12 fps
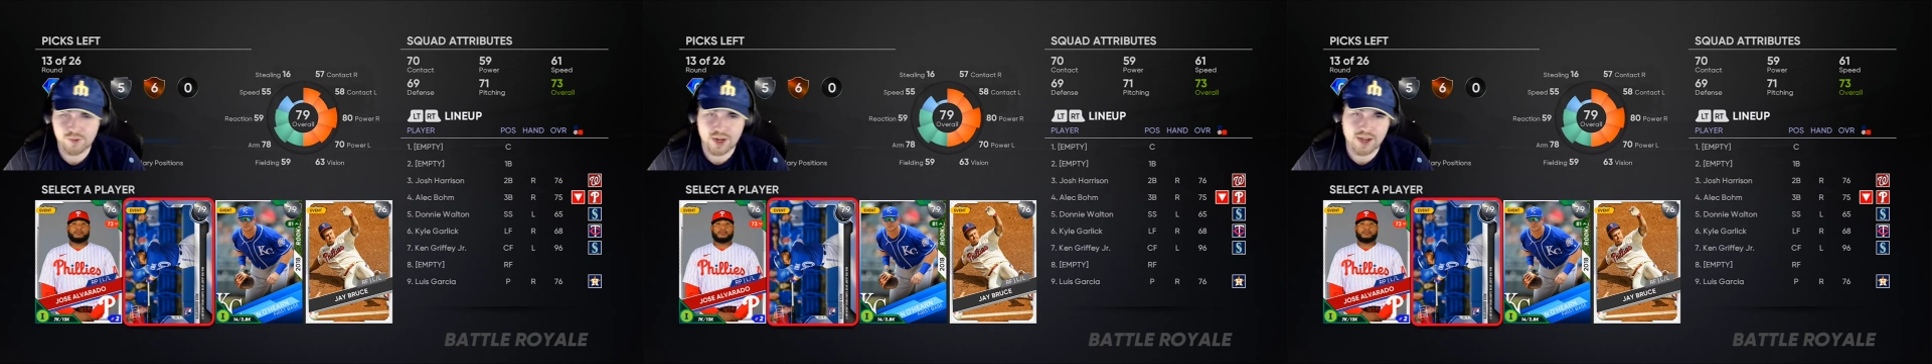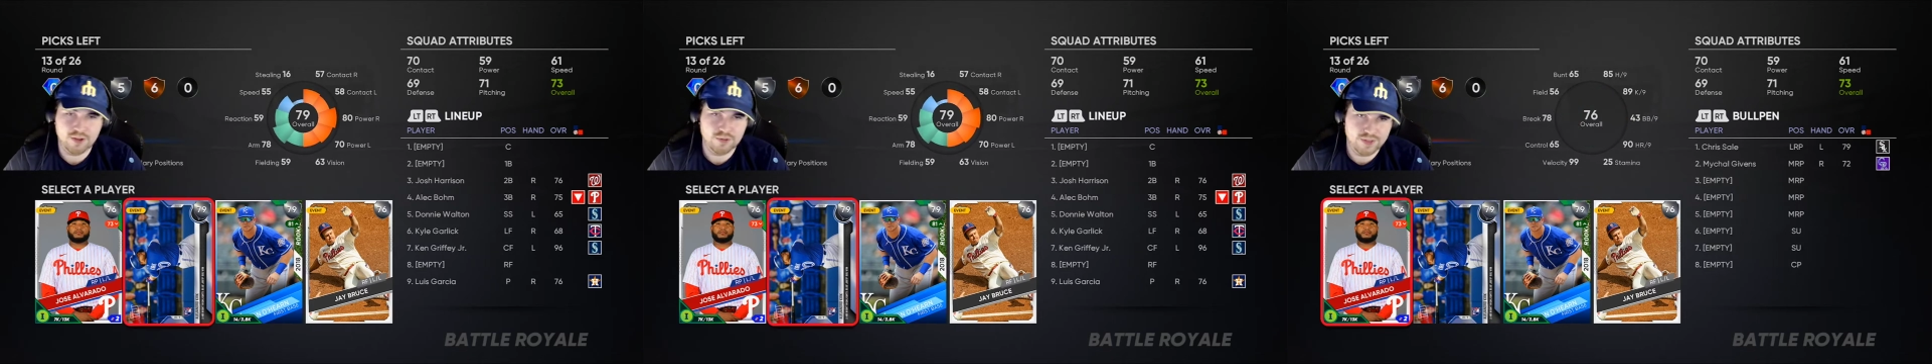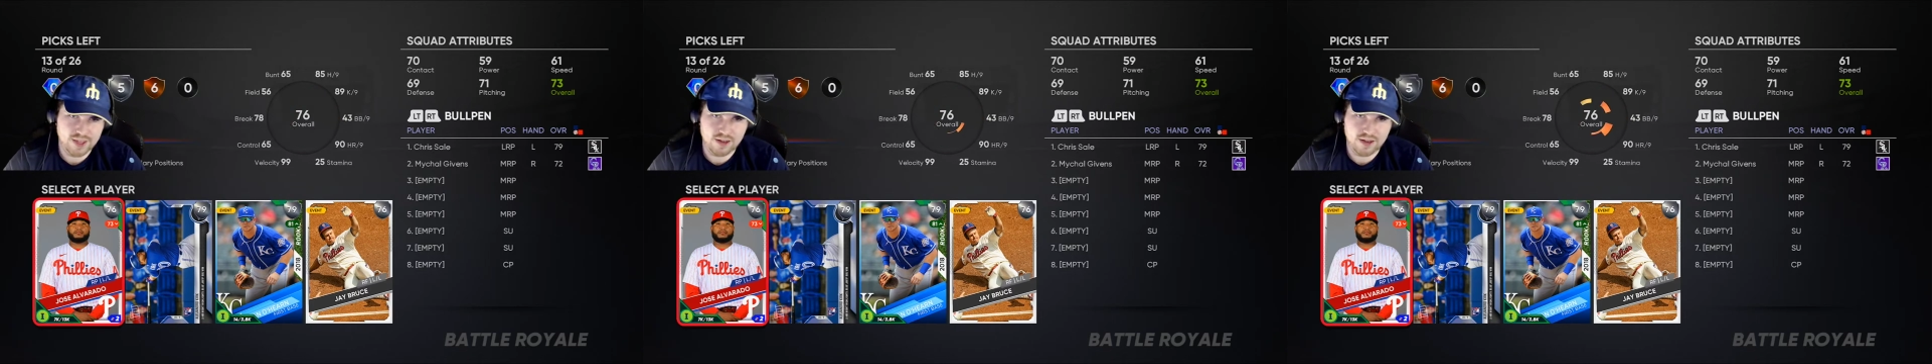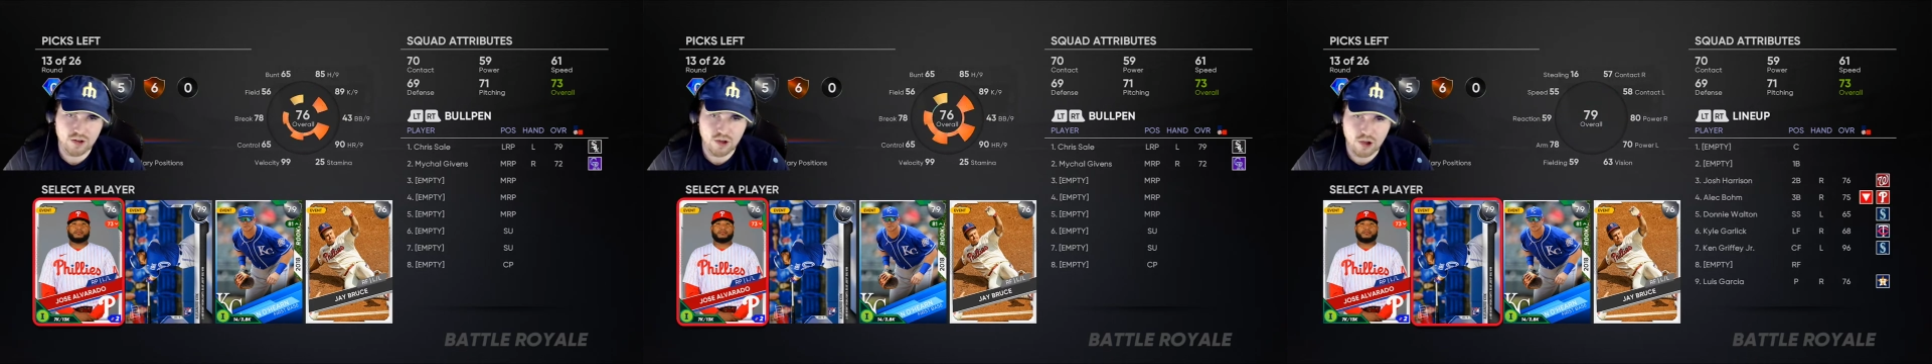rounds
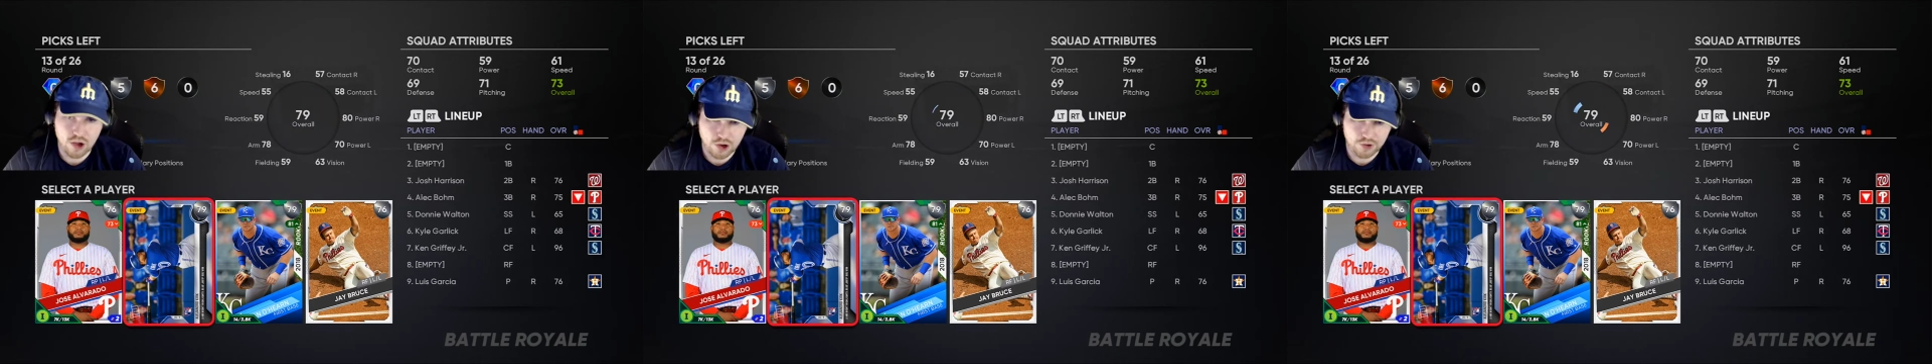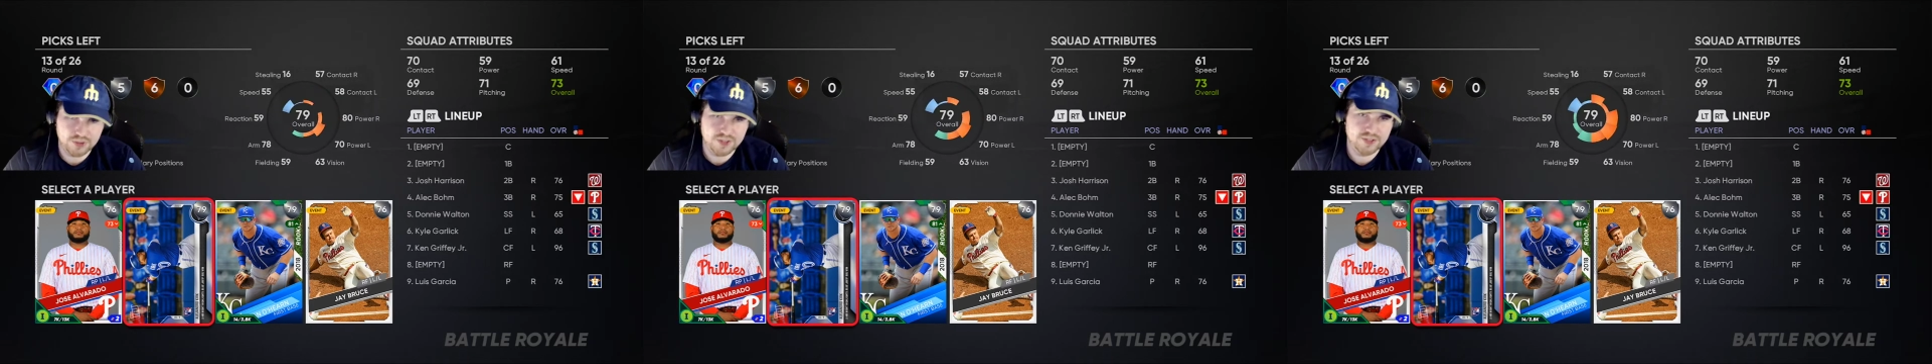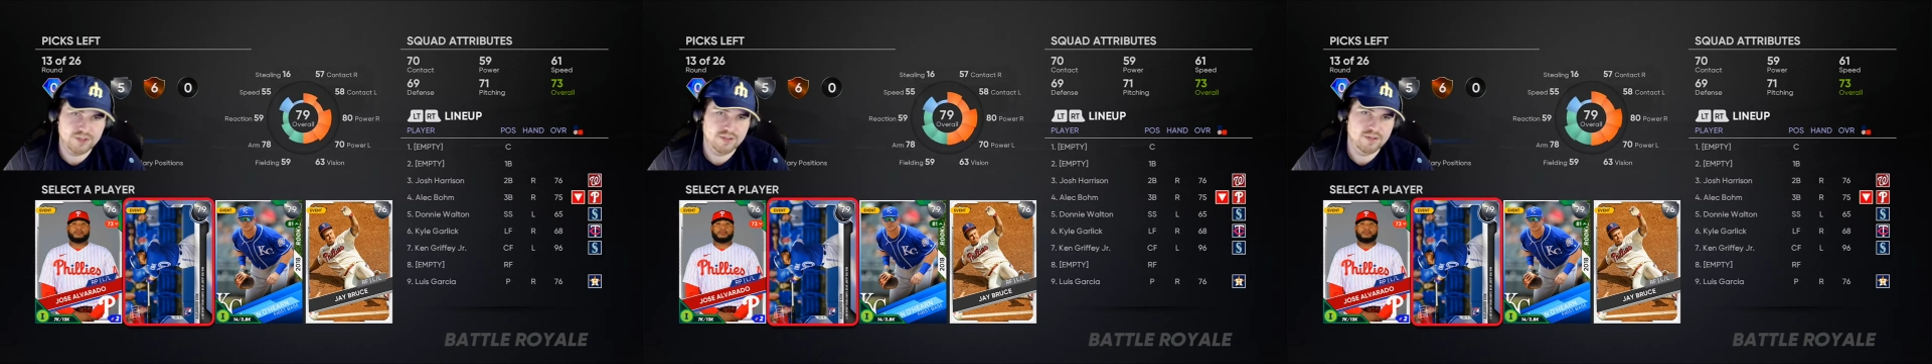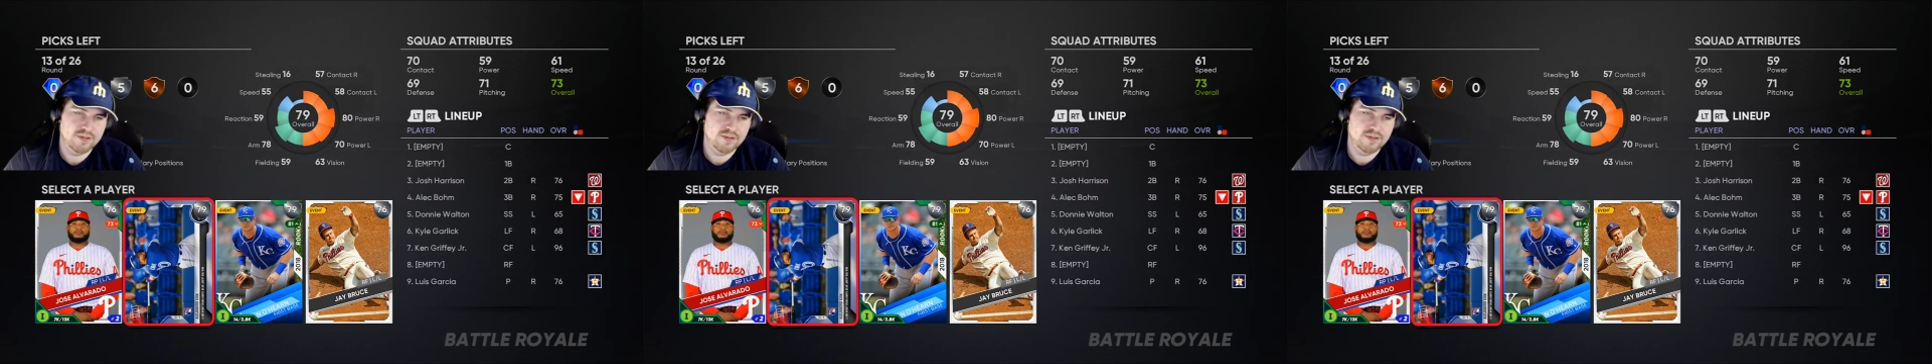that aren't,